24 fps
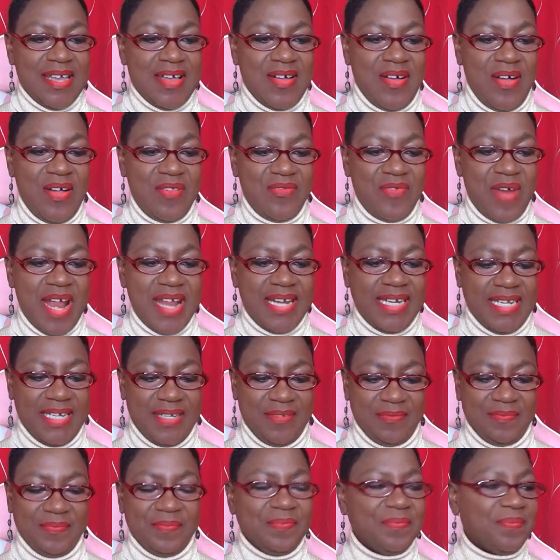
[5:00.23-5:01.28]
All
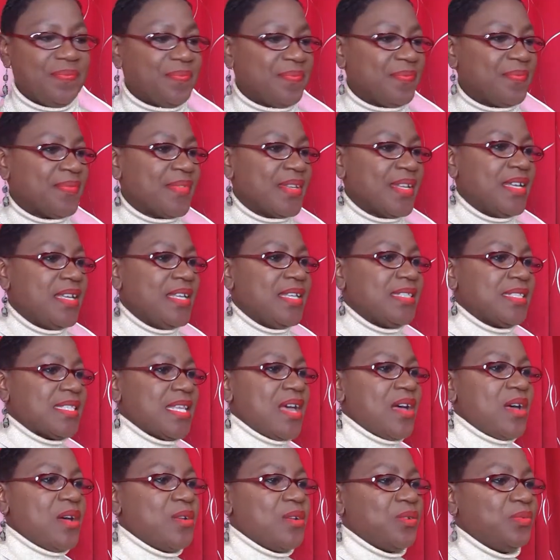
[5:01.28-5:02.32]
righty.
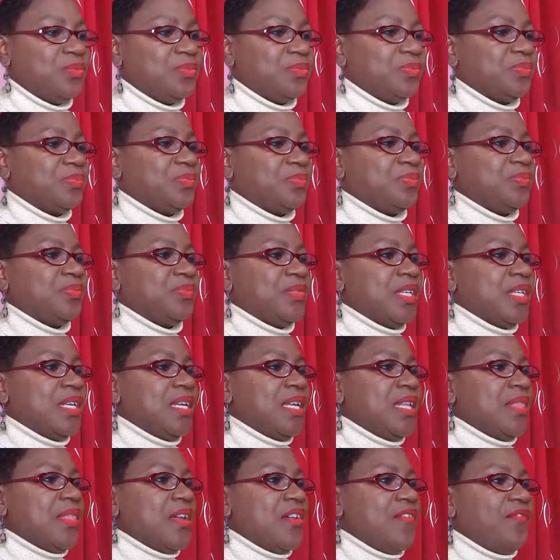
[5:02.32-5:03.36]
So
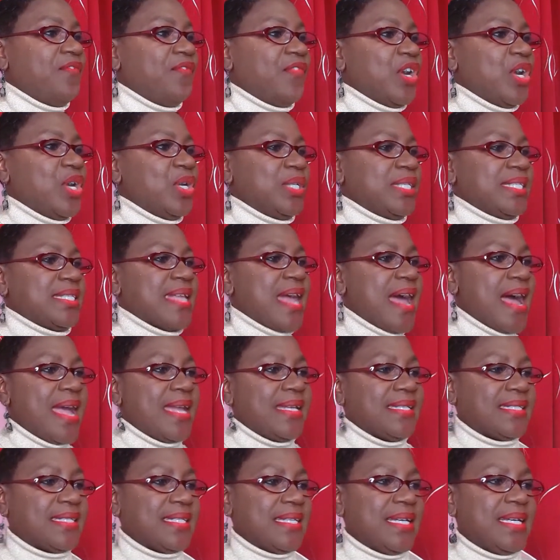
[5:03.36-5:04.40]
the first
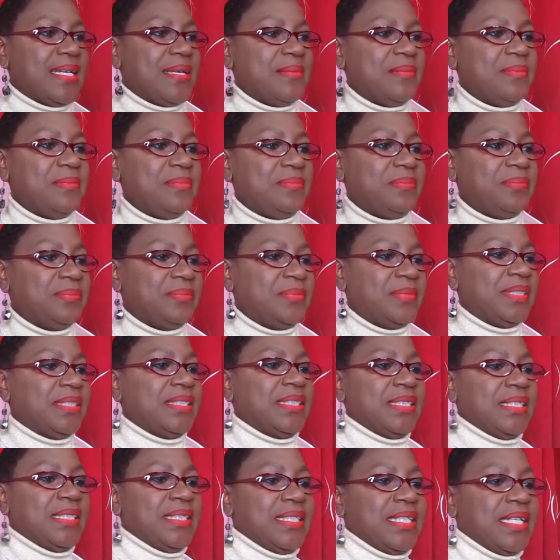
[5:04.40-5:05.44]
item
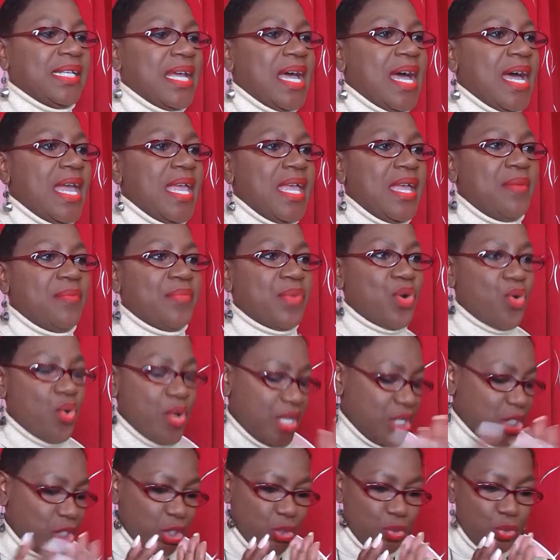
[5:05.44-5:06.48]
that I am
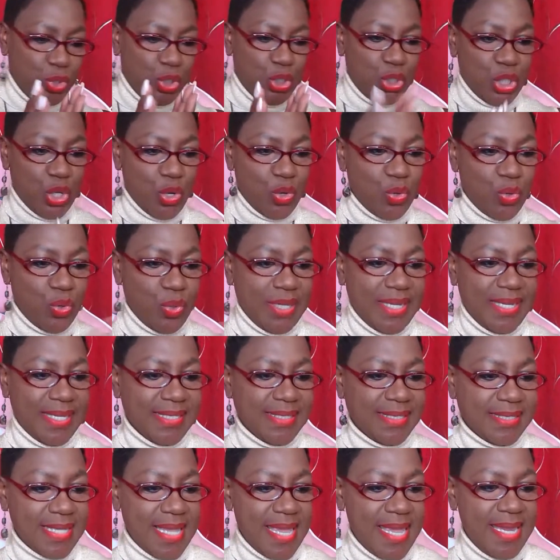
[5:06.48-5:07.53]
going to show
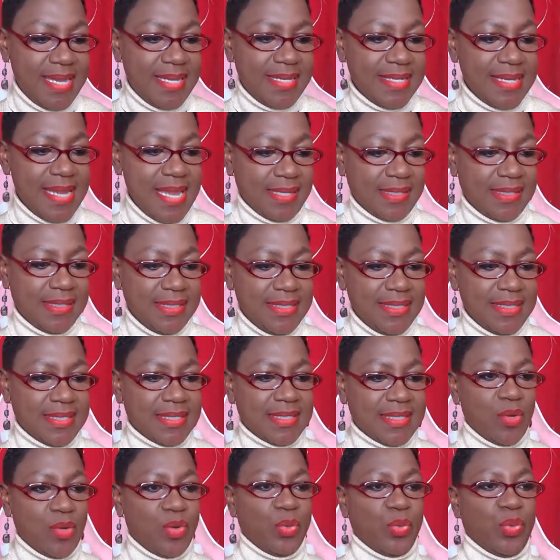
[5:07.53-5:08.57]
is a necklace.
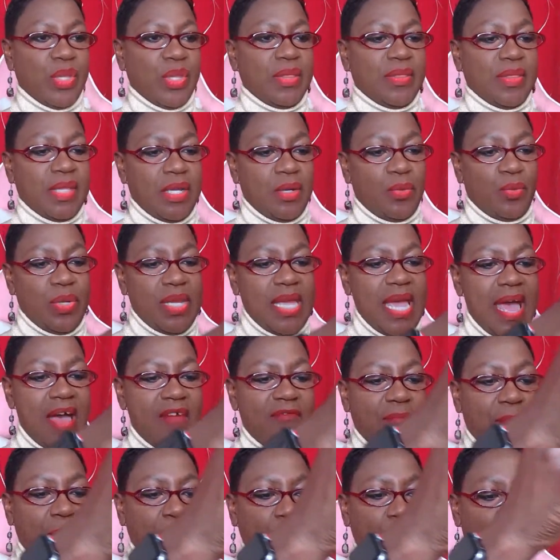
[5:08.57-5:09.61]
So there we have
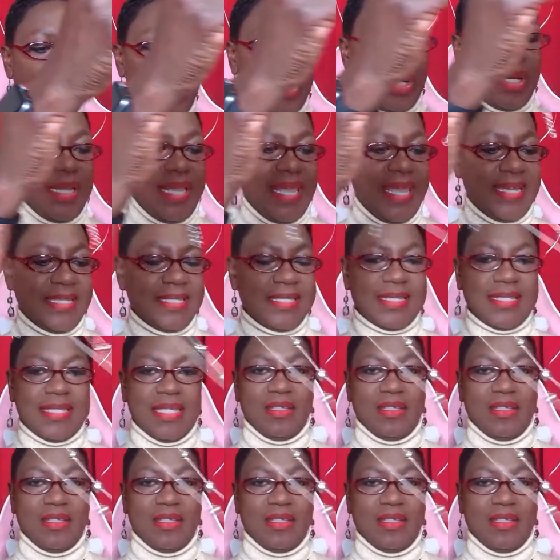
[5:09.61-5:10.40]
pearl and